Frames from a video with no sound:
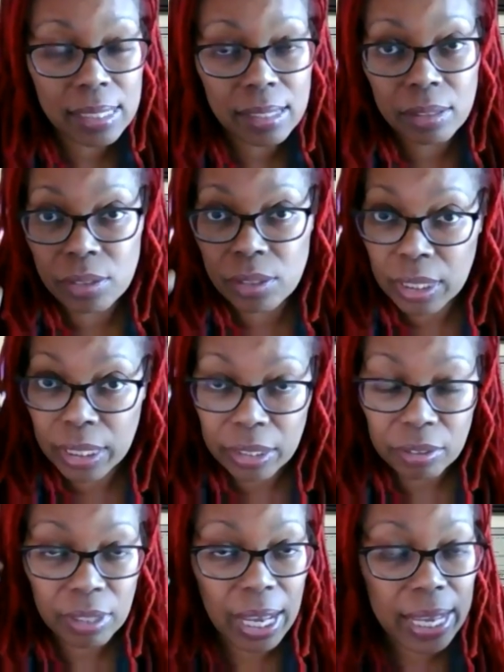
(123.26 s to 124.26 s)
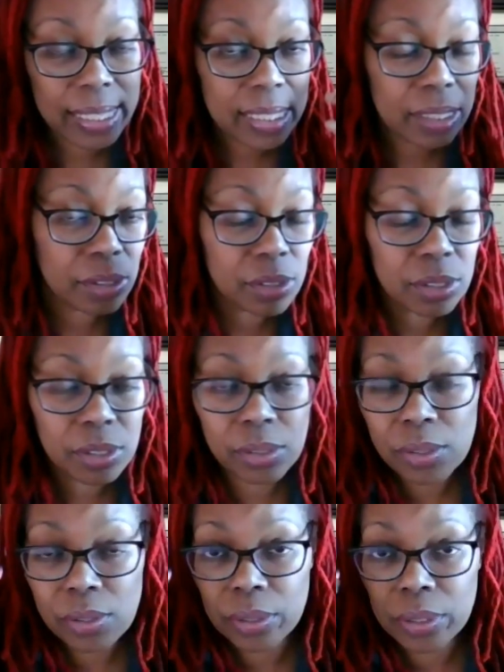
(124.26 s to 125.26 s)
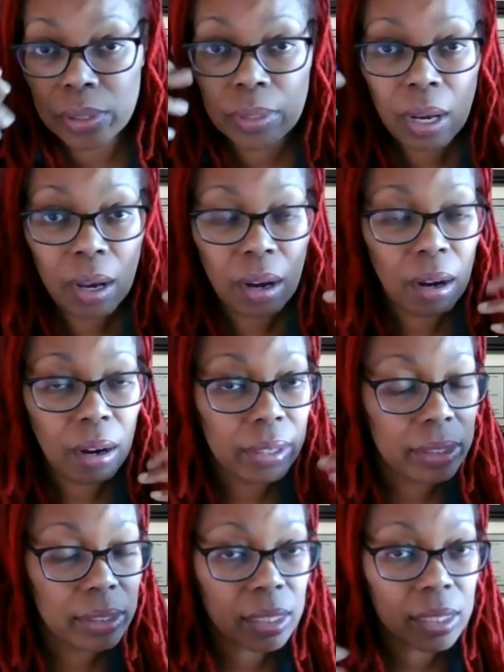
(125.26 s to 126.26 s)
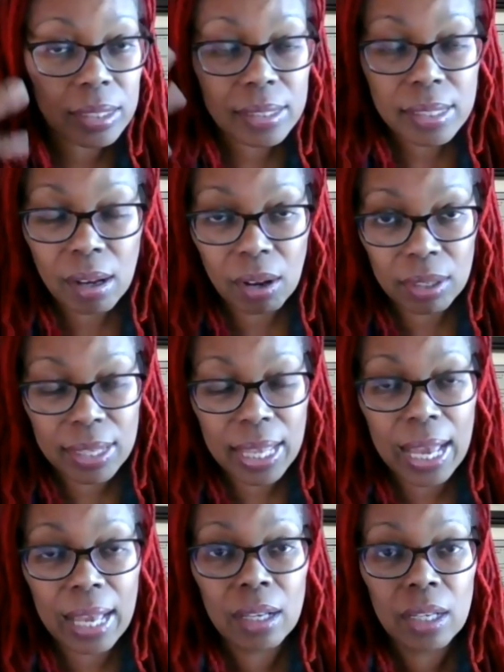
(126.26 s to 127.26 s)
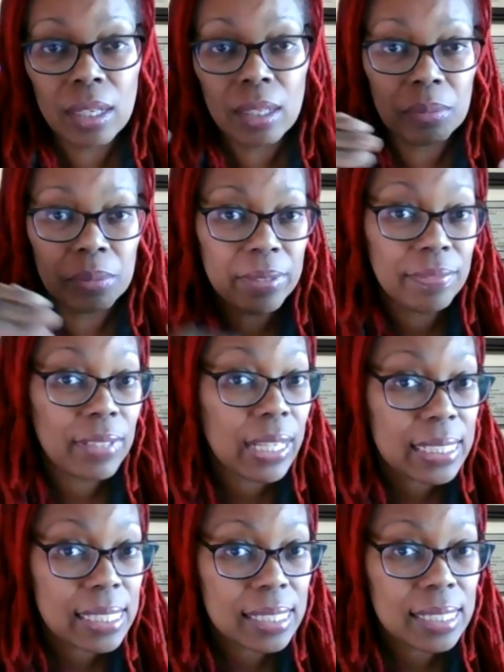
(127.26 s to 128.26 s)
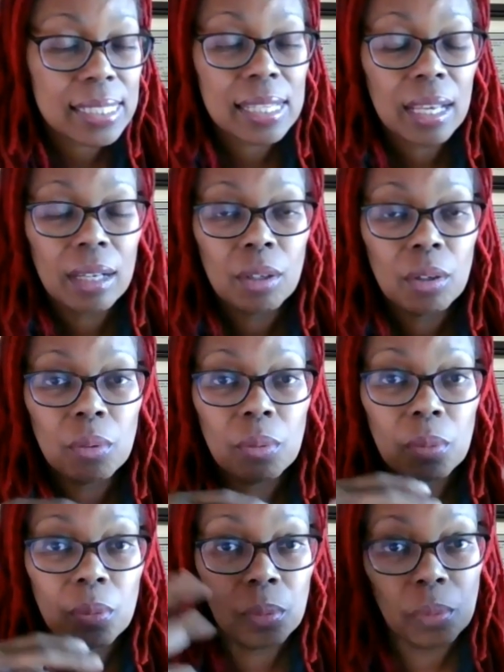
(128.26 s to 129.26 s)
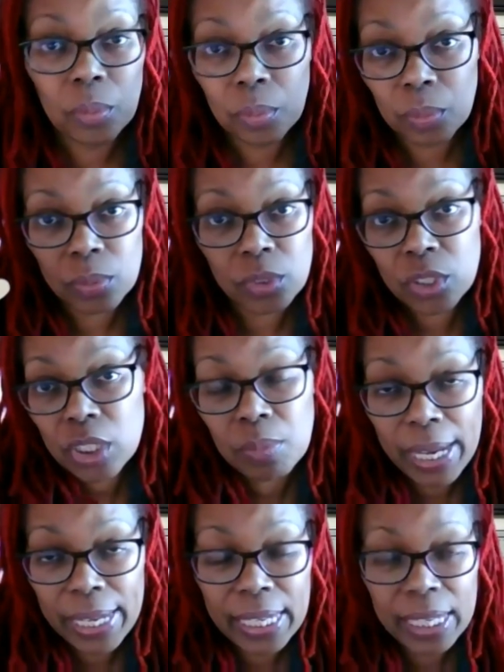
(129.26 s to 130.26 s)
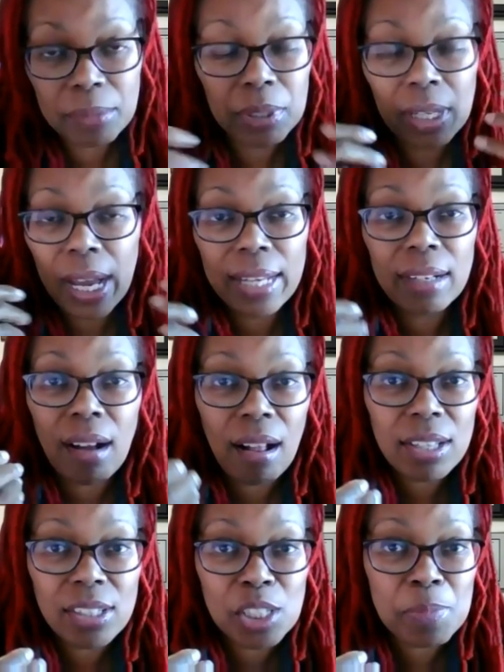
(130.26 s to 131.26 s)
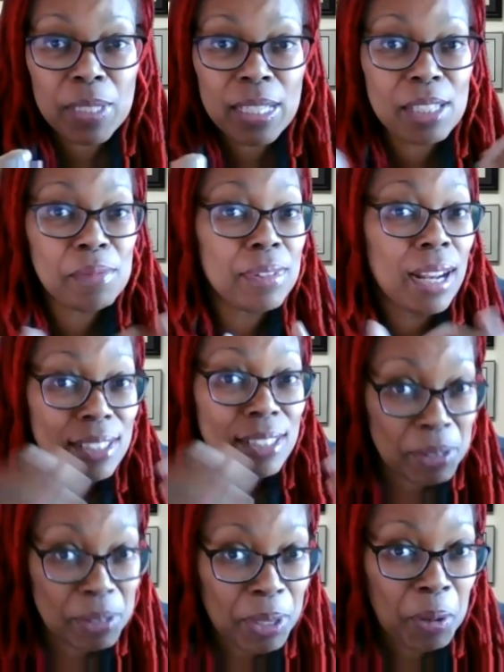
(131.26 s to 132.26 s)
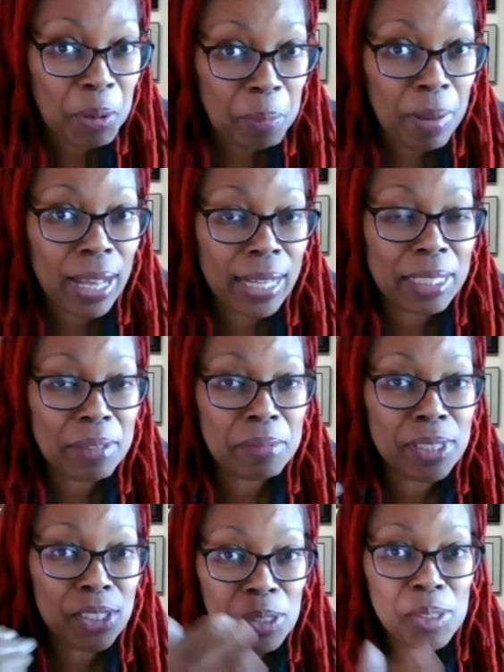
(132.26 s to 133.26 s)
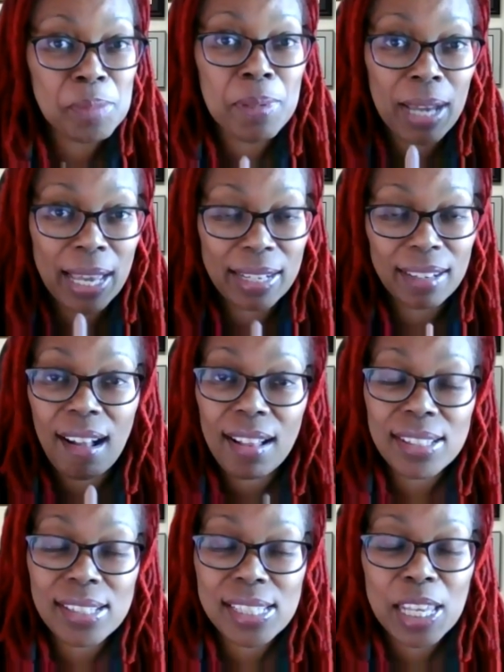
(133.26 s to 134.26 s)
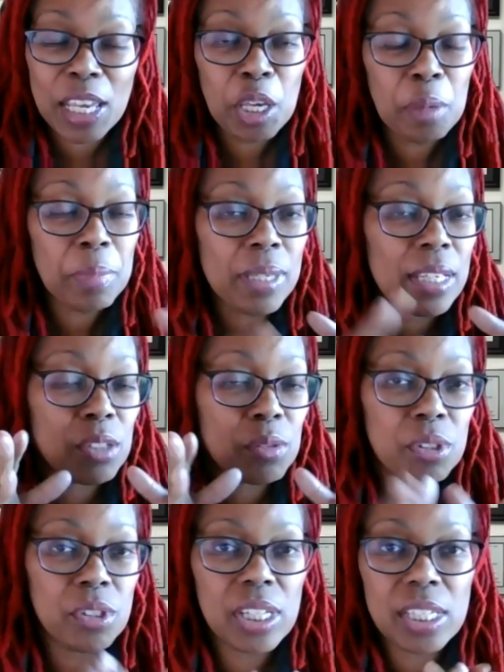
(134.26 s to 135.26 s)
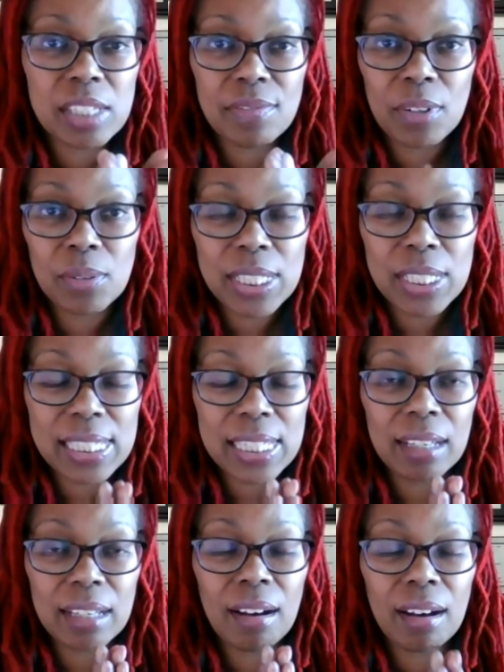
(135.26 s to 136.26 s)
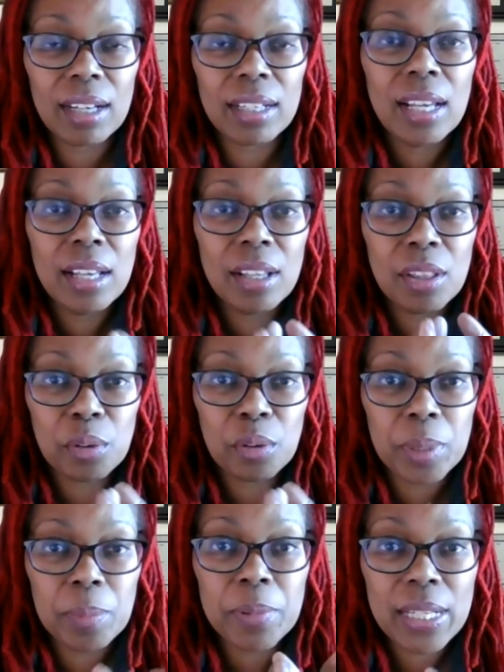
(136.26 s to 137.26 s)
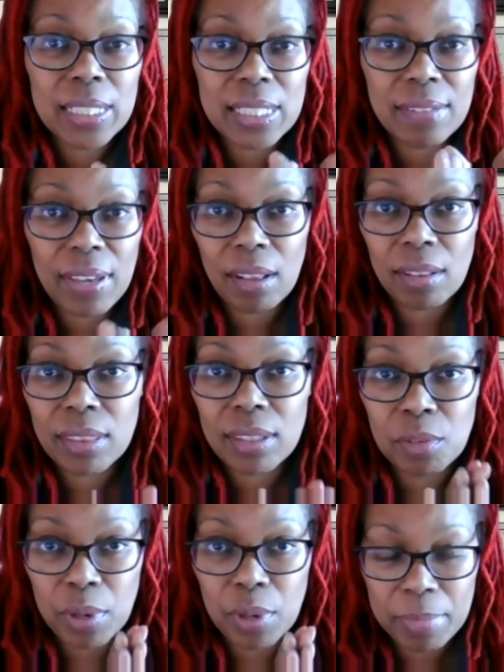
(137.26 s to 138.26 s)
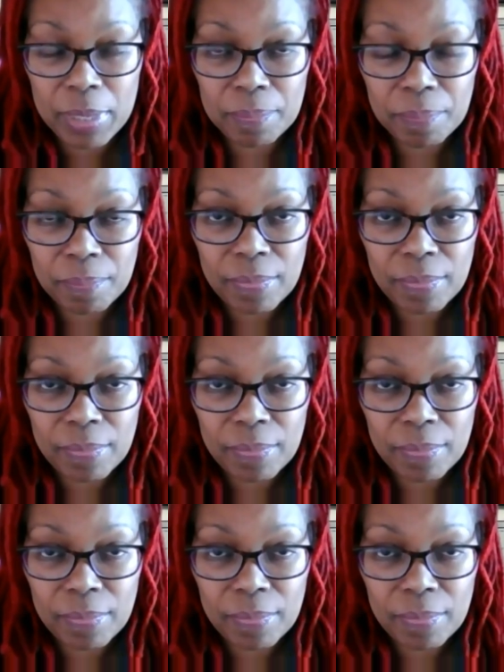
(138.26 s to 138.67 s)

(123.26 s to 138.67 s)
So they look at your eyes, ears, nose, throat, heart, lungs, all of that. Reflexes. GYN, we're gynecologists because we're not doing the whole body. We chose to be gynecologists because we're just focusing on the reproductive health of women.